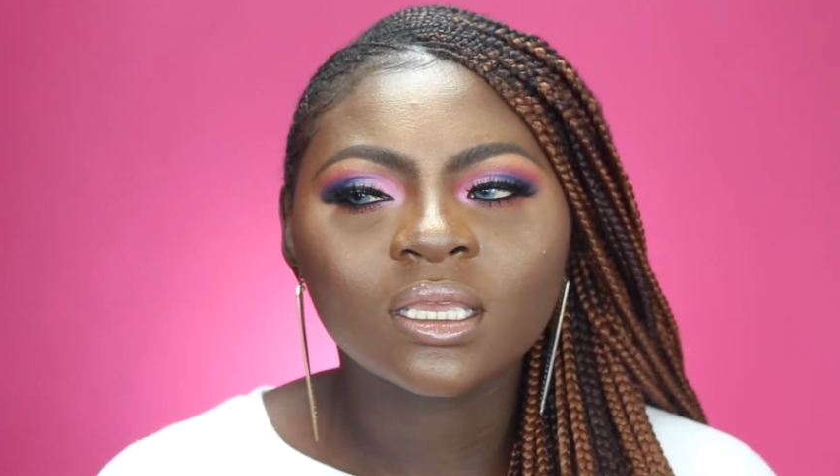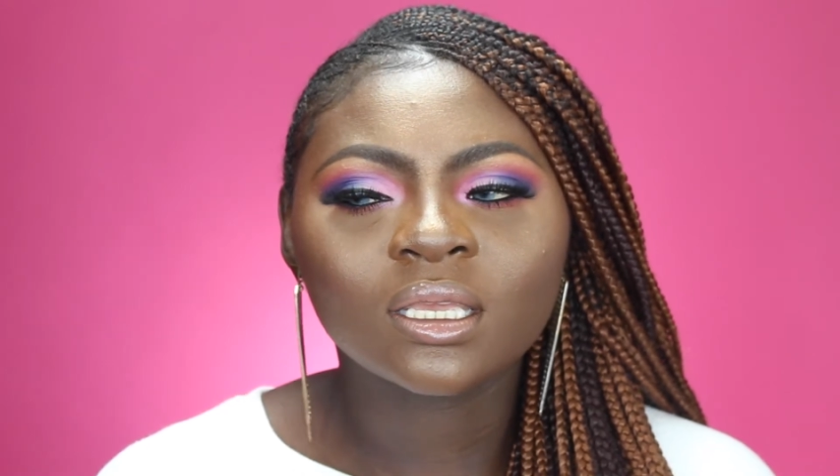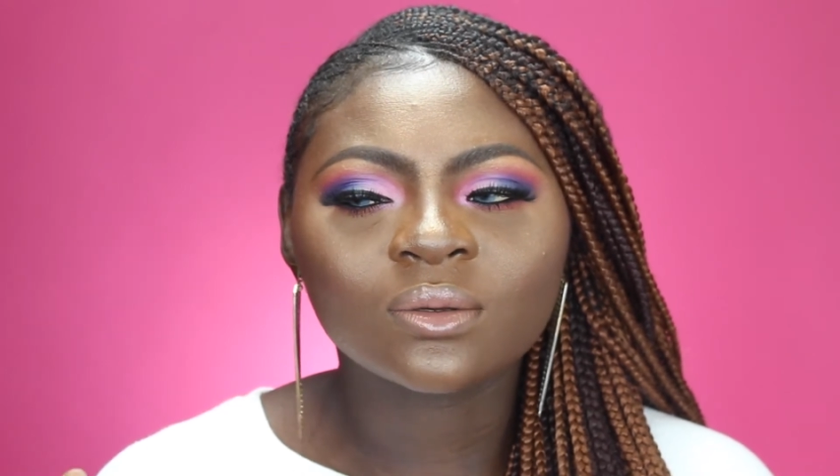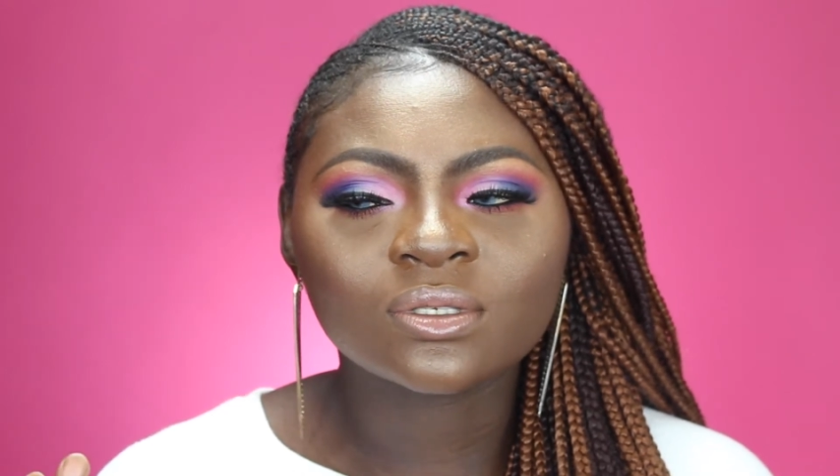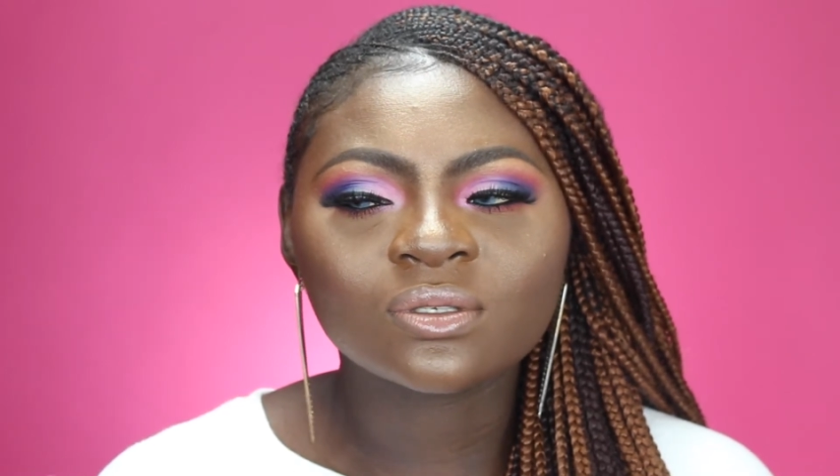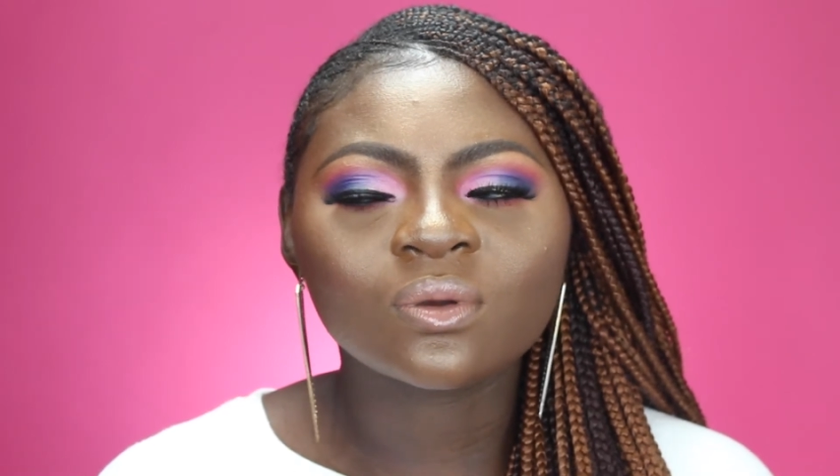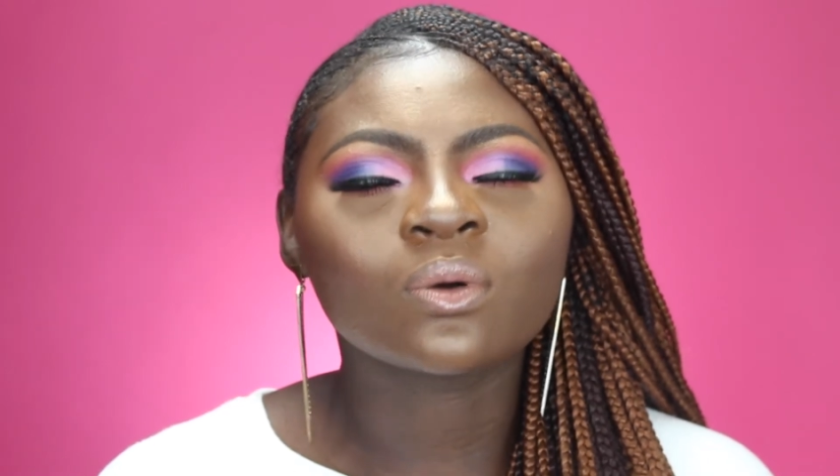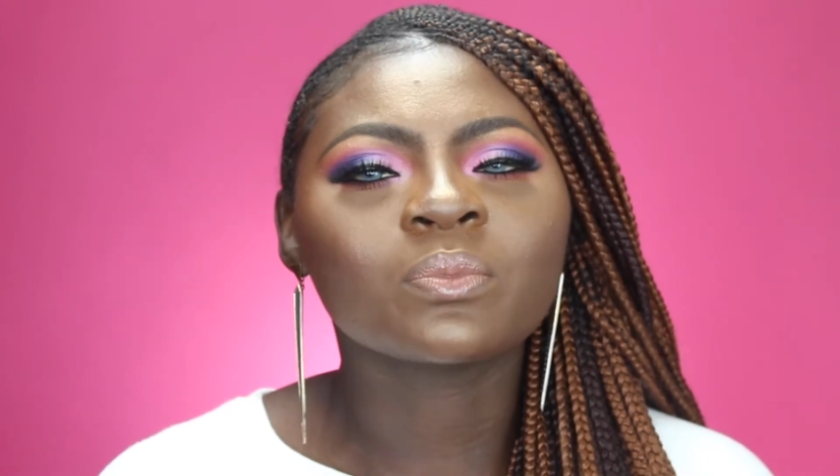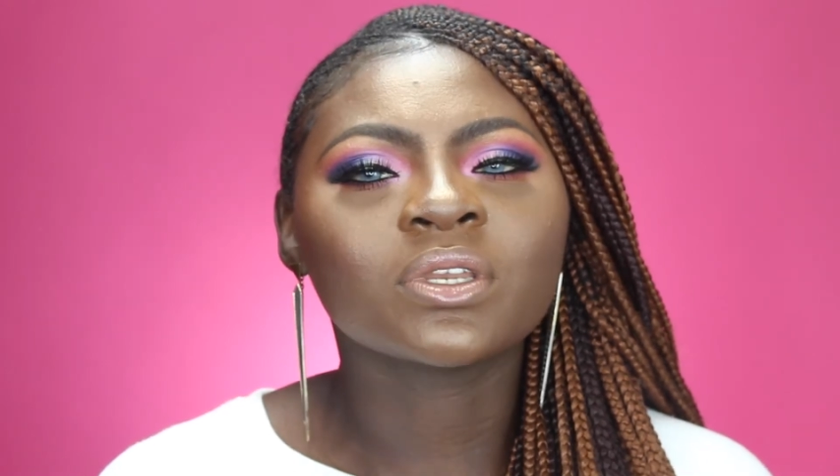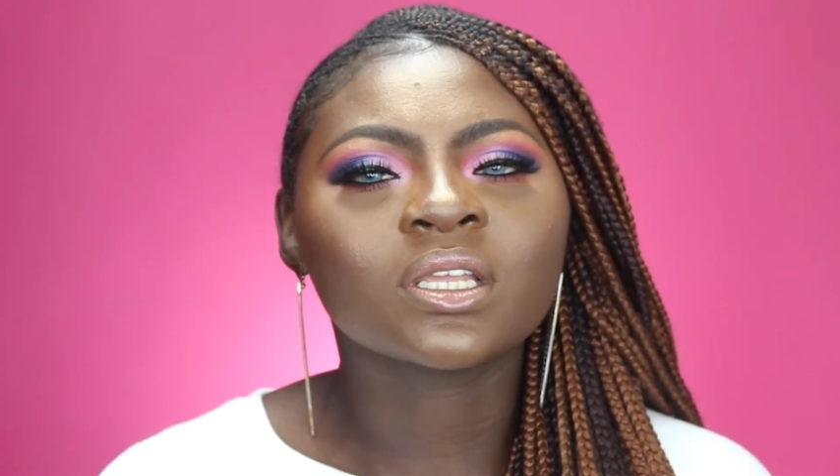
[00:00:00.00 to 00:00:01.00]
he was so
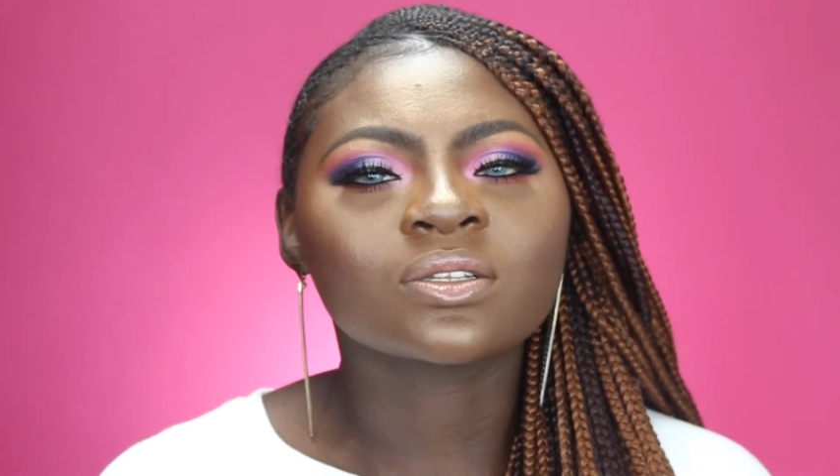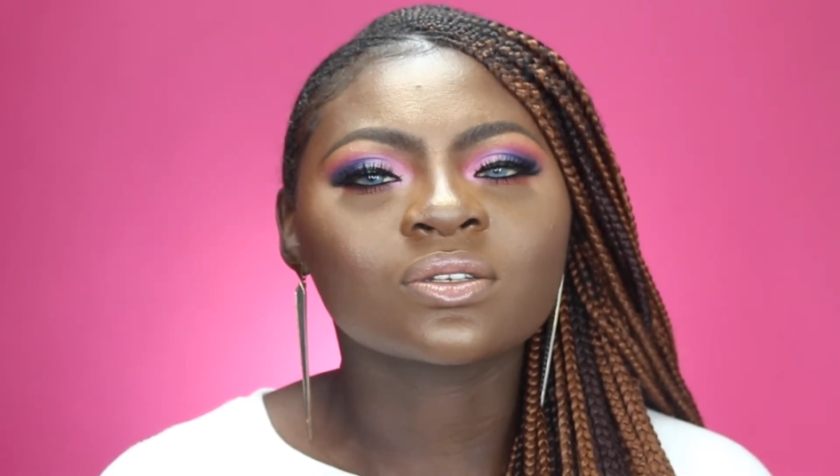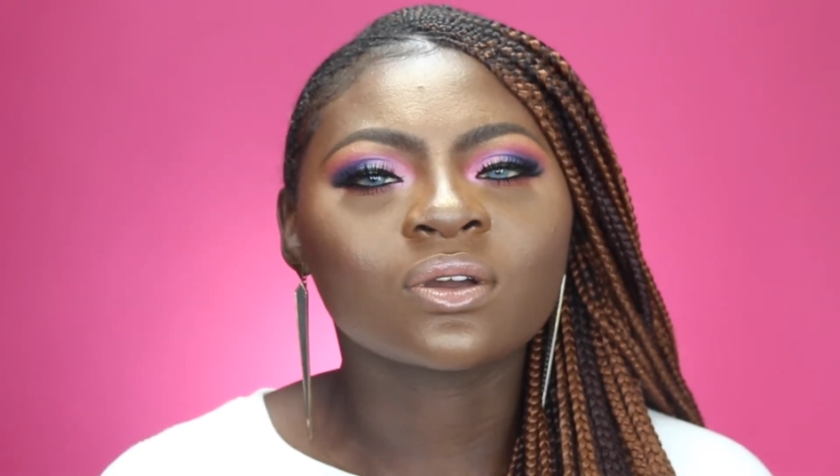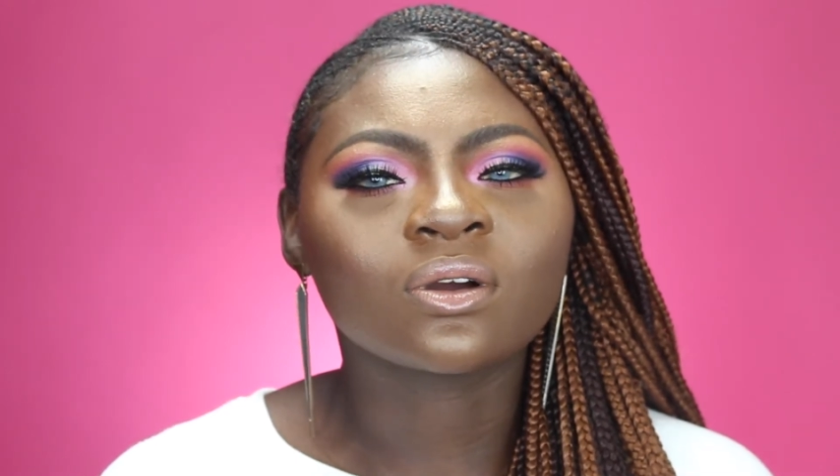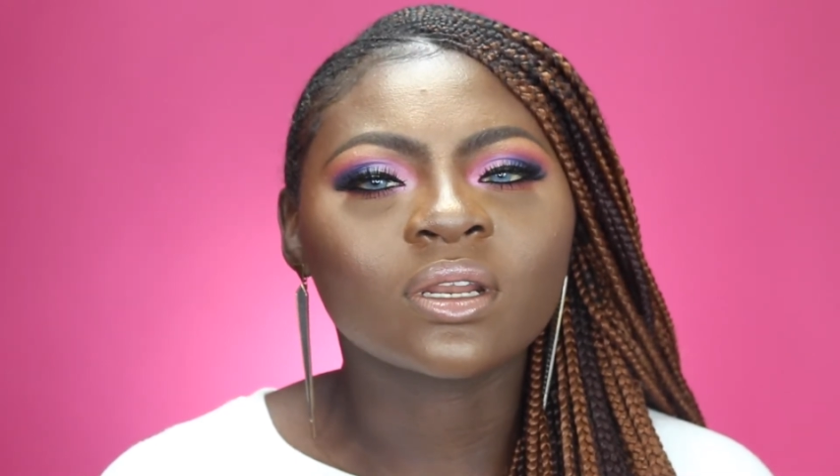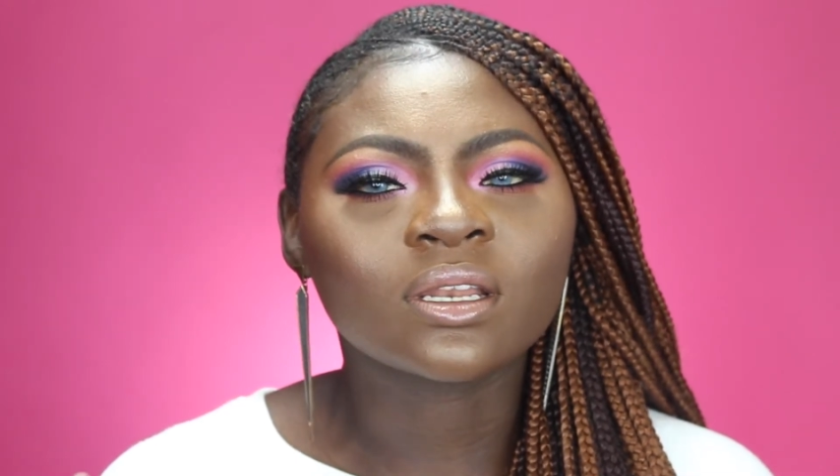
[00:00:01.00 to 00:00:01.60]
obedient to God,